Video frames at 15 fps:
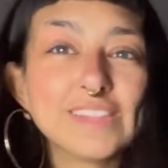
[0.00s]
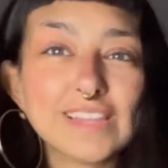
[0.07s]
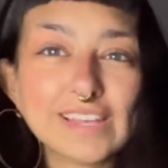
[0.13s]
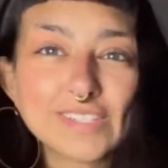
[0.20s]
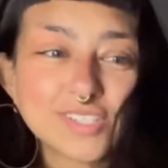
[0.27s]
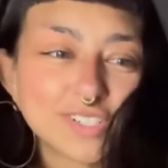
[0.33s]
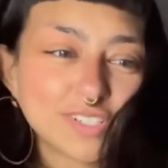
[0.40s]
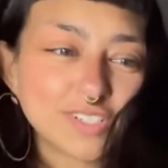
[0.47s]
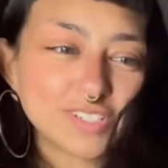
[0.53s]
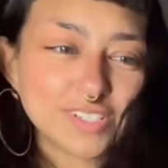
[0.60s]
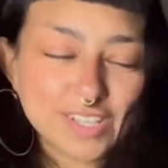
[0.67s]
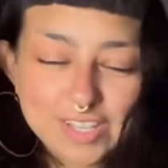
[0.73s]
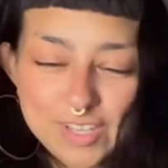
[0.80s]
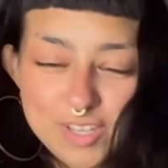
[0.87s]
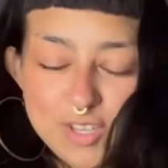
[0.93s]
luck to
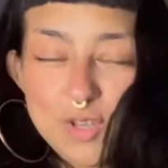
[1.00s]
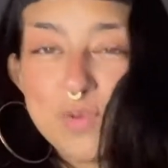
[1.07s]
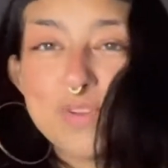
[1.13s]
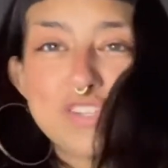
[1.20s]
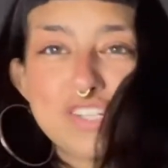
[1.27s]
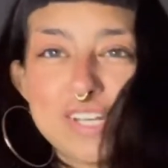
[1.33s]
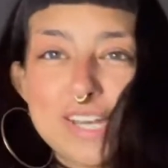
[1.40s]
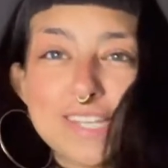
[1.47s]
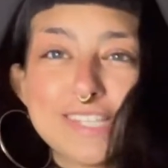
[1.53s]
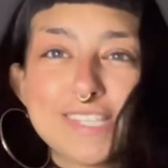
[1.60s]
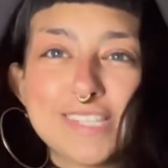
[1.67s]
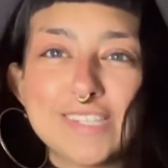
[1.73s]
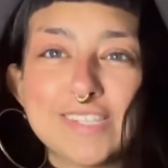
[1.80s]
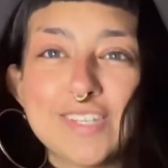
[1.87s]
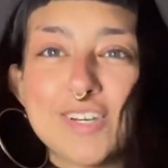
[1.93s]
you and Tess
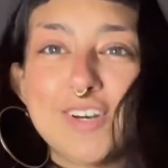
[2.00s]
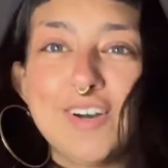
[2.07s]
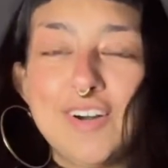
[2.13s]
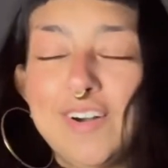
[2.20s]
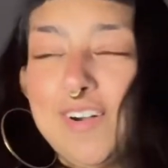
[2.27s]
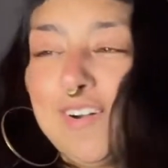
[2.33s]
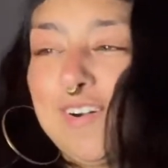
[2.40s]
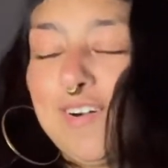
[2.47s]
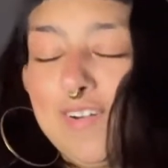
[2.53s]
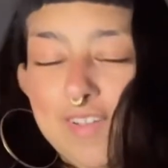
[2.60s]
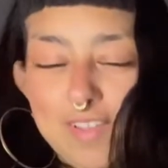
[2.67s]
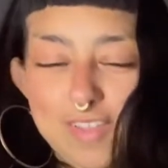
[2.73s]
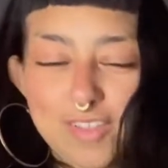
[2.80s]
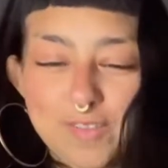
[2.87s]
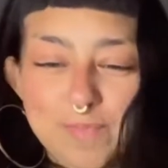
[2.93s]
and to
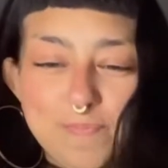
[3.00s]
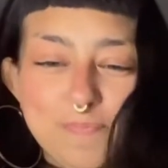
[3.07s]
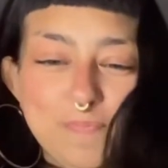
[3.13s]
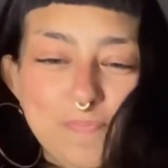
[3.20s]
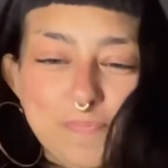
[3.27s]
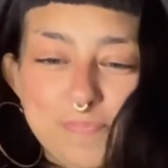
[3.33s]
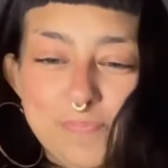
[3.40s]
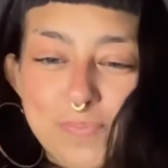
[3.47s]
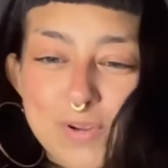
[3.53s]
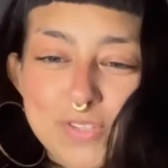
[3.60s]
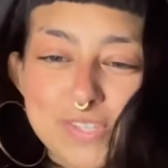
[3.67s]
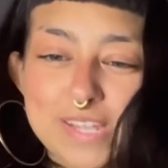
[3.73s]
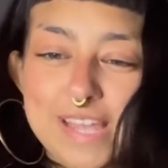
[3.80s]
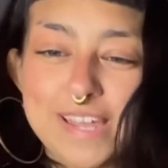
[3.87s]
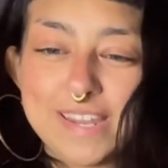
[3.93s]
all the
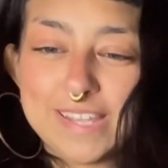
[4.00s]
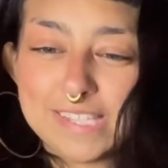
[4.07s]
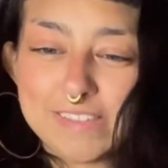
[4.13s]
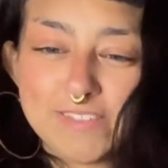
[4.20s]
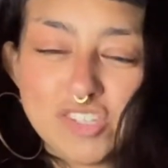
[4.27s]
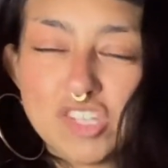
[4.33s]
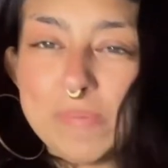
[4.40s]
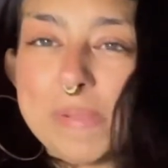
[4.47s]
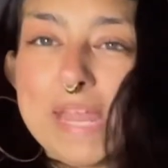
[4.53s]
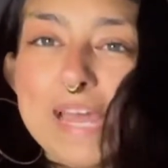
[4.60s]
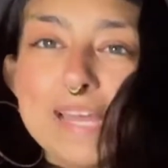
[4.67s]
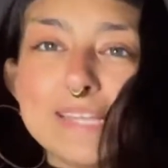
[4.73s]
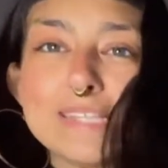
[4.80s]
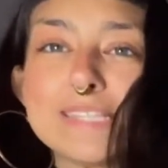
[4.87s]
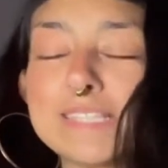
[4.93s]
personalities of the
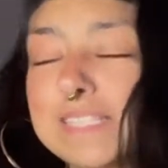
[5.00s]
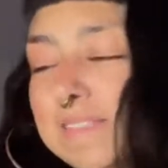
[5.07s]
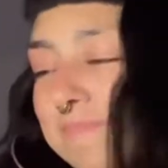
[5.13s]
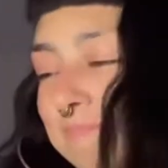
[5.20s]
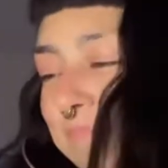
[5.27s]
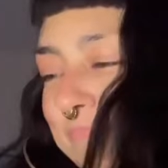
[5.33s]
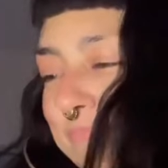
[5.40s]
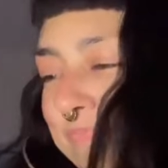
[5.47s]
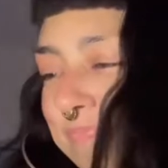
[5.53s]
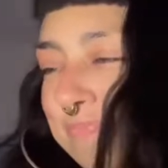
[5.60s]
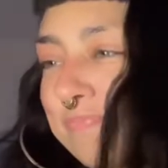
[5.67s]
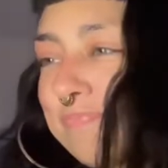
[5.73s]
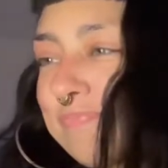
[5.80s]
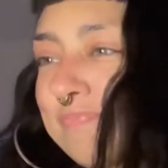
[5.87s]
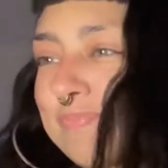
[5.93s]
Geminis.
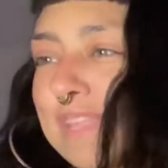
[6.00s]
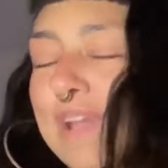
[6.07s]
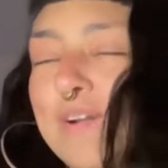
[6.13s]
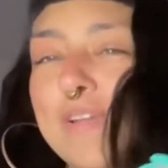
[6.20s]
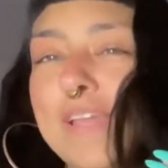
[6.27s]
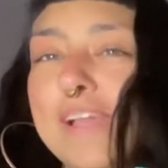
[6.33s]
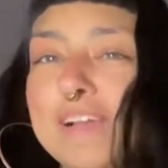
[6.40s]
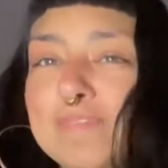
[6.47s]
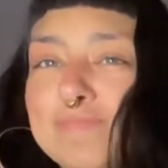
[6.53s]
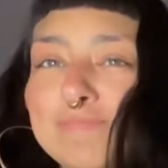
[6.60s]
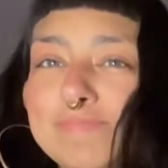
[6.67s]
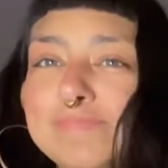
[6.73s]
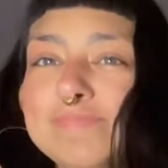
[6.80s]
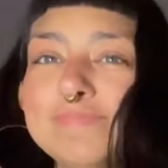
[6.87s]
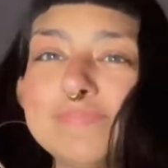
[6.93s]
Oh yeah,
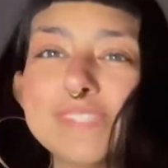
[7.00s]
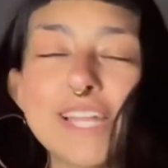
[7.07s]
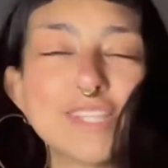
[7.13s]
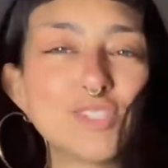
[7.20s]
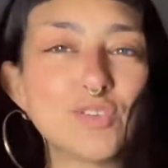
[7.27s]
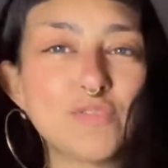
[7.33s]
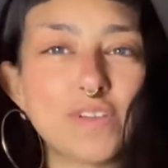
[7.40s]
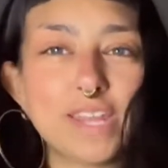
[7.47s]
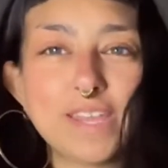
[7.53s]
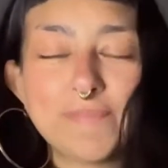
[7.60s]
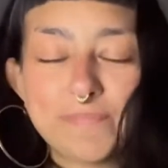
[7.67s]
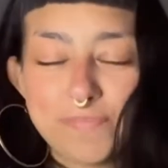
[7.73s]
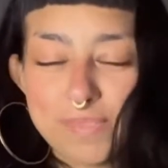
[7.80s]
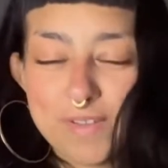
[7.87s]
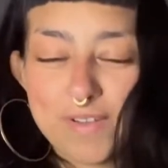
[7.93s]
that's so funny.
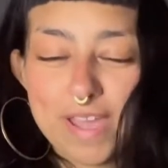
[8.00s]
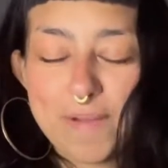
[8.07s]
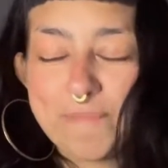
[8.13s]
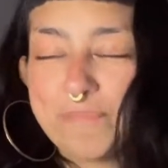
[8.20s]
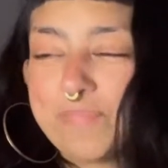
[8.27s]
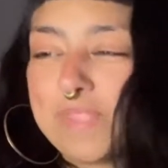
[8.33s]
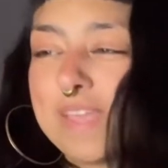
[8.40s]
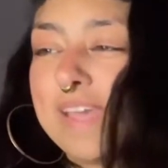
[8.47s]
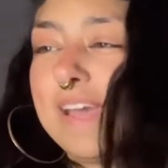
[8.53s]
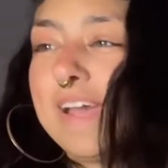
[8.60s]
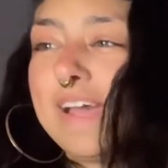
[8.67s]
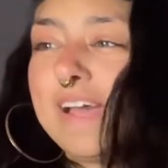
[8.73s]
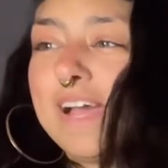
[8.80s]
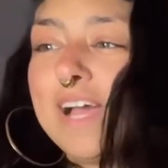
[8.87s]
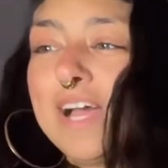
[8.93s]
Okay.
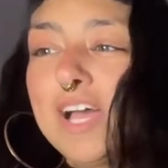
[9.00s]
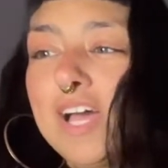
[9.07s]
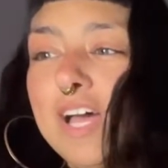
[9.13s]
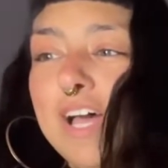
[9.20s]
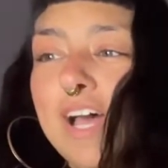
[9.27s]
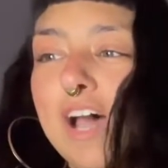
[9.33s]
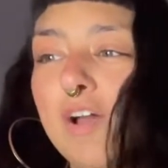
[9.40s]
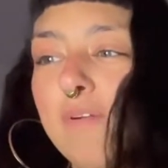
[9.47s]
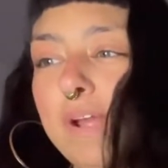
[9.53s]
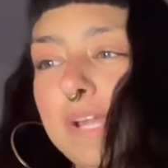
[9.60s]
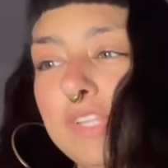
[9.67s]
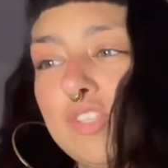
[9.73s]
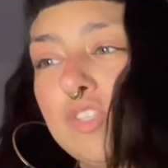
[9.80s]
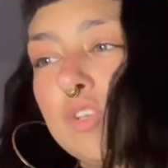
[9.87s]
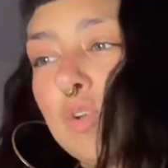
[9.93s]
All
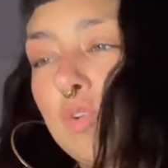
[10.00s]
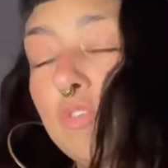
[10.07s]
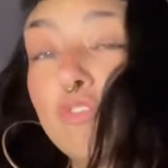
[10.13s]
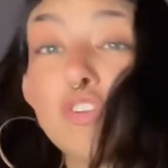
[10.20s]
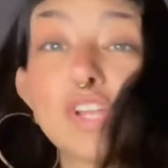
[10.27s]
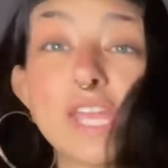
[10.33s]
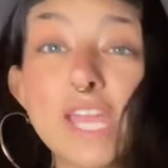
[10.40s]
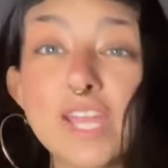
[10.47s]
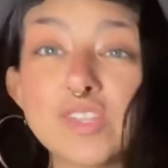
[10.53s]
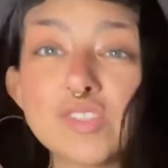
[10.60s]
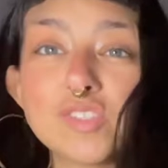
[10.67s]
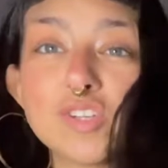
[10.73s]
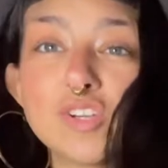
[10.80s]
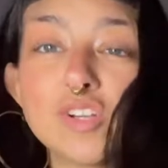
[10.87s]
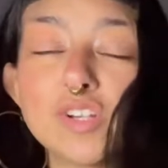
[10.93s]
right, so for
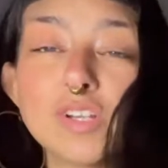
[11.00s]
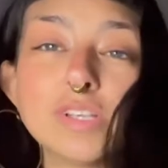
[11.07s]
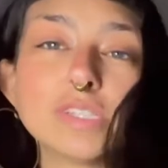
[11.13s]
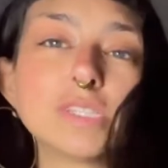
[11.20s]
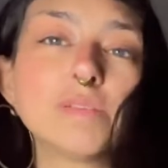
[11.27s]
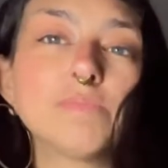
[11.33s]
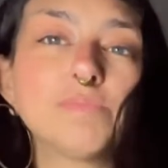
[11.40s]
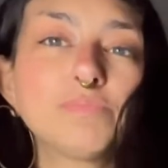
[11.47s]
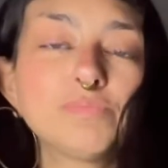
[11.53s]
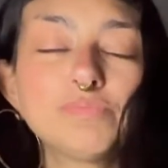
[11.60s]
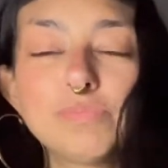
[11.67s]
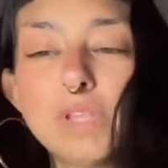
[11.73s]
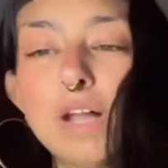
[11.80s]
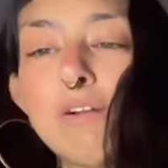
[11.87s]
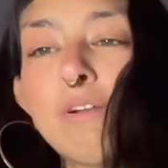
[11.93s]
Cancers.
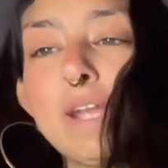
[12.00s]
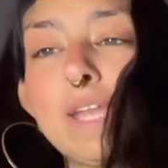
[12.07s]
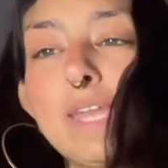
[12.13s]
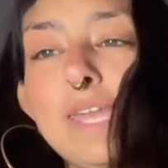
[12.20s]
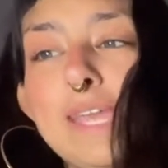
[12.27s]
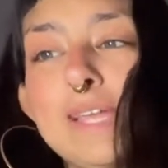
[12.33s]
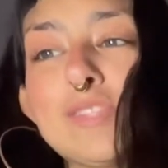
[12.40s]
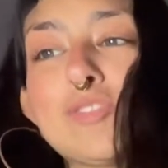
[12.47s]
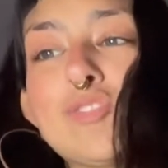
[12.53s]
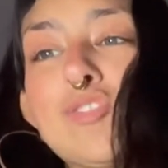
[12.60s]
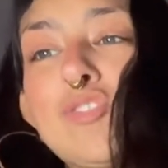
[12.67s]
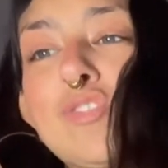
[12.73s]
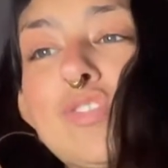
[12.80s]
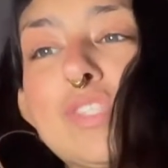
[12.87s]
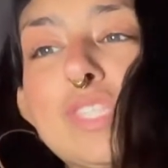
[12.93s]
All right,
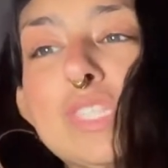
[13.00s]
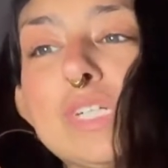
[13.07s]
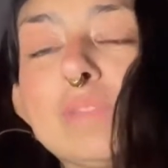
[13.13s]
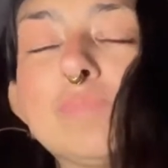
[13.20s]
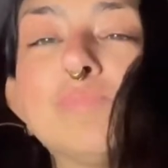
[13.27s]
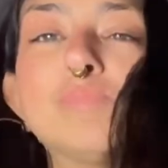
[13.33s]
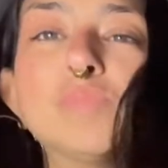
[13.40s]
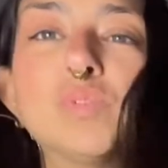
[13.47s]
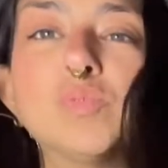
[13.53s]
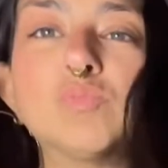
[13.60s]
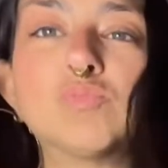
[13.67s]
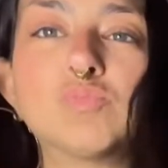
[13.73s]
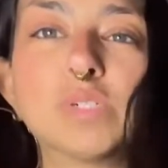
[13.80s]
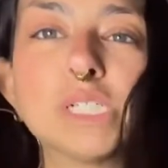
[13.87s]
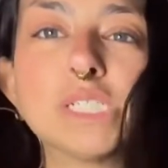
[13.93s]
Cancers, Sun,
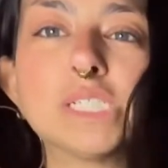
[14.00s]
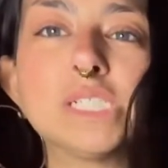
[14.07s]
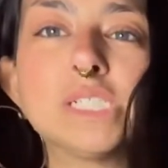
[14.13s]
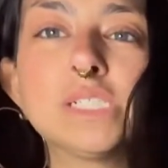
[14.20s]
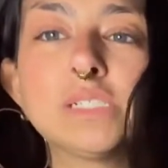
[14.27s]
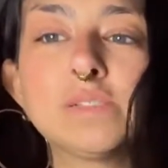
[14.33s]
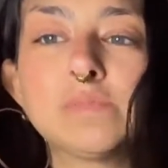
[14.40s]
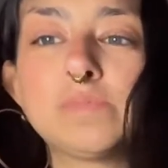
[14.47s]
Moon, Rising.